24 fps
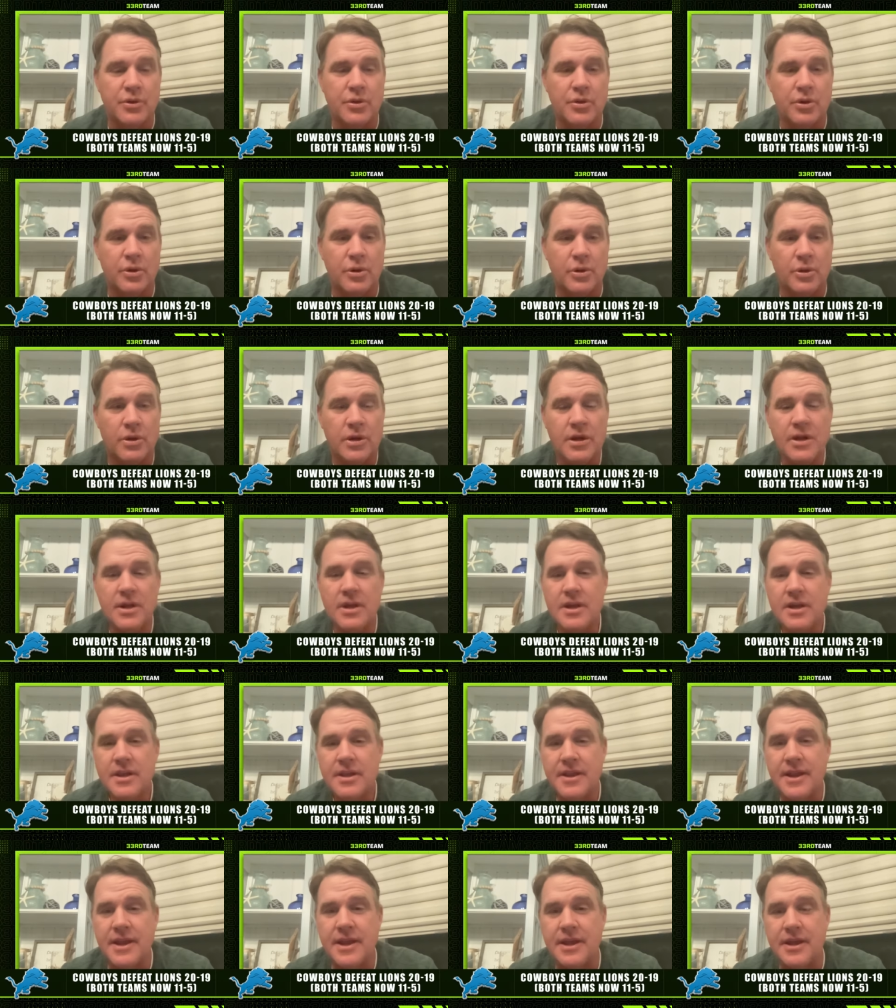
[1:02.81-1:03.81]
goal,
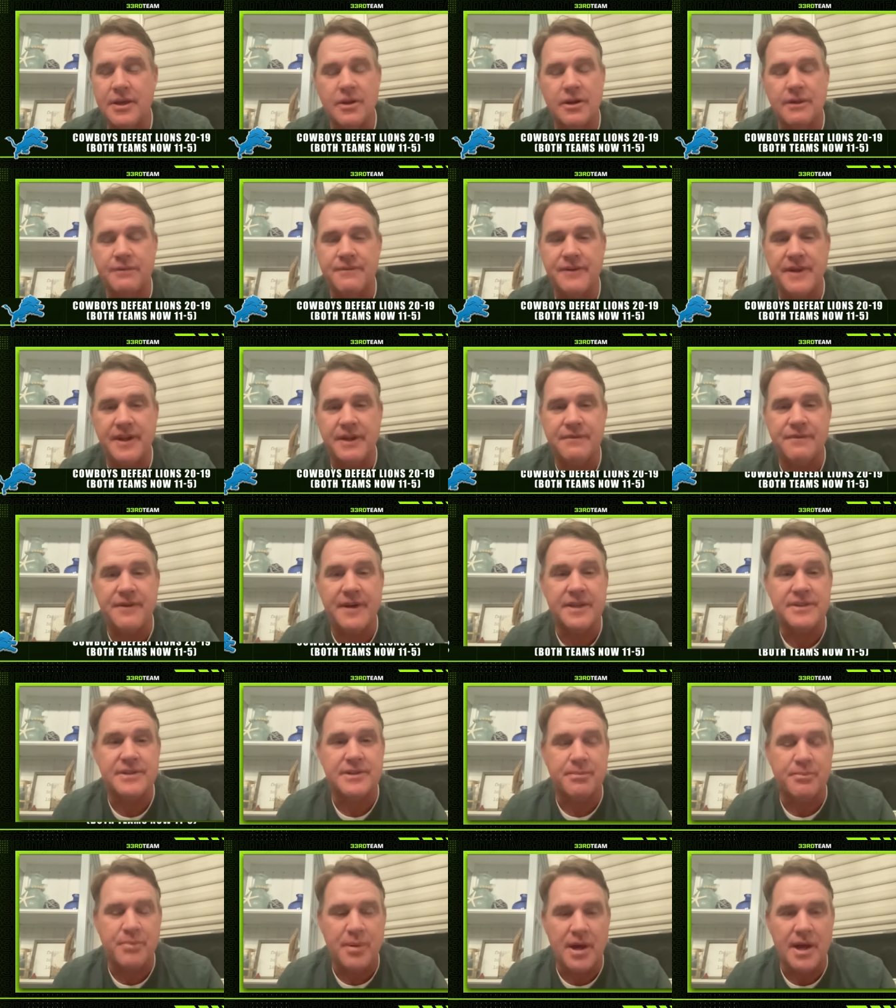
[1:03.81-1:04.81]
they or a fake, fakes
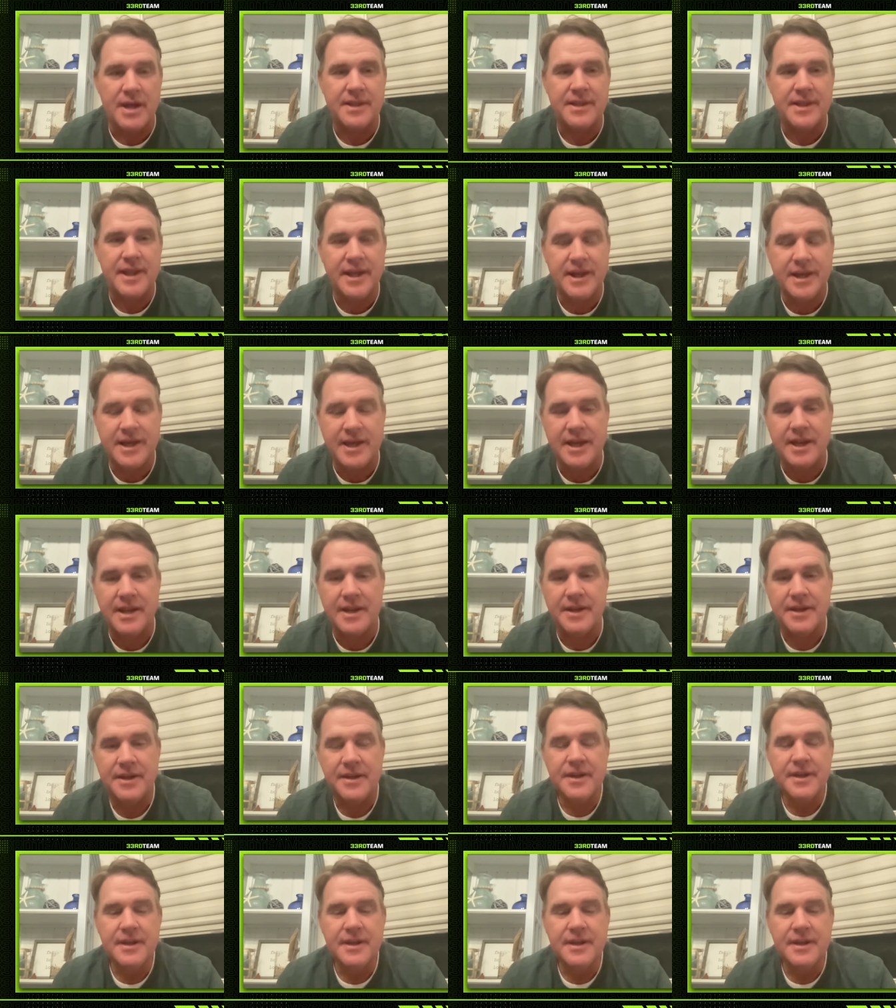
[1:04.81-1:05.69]
a punt, they get it.